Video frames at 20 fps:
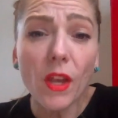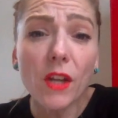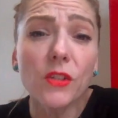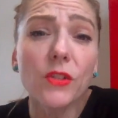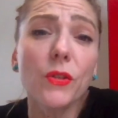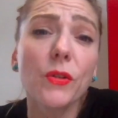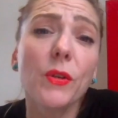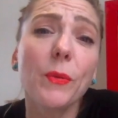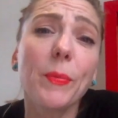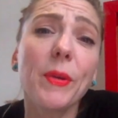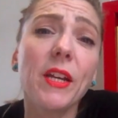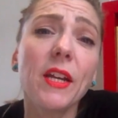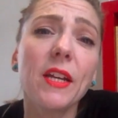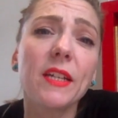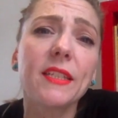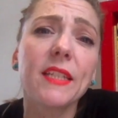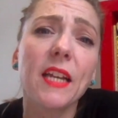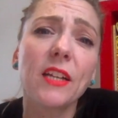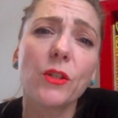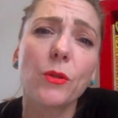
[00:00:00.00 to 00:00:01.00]
So to be a
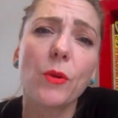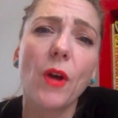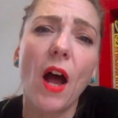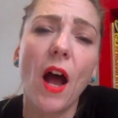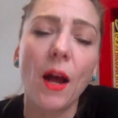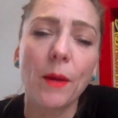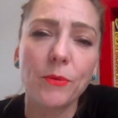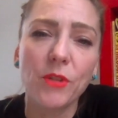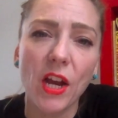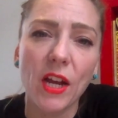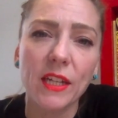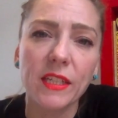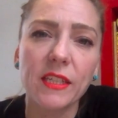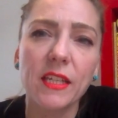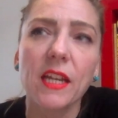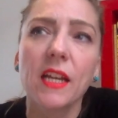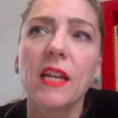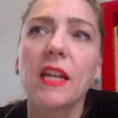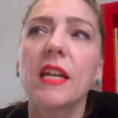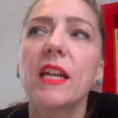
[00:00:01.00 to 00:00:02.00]
sexual object
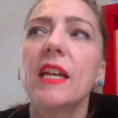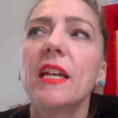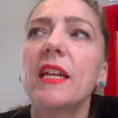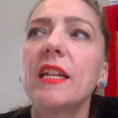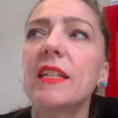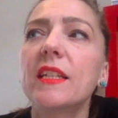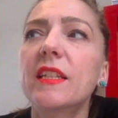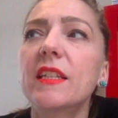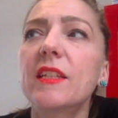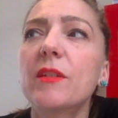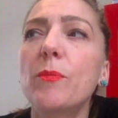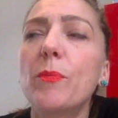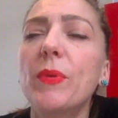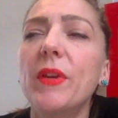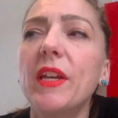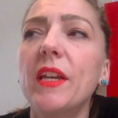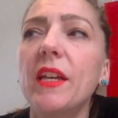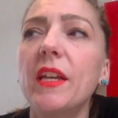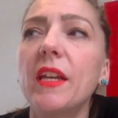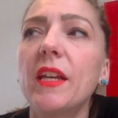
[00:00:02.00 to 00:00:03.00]
is to
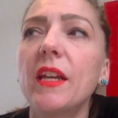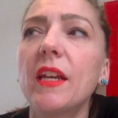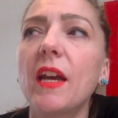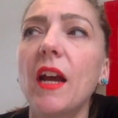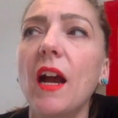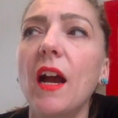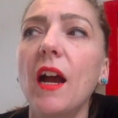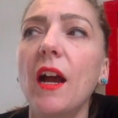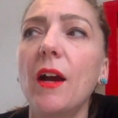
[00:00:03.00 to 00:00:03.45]
be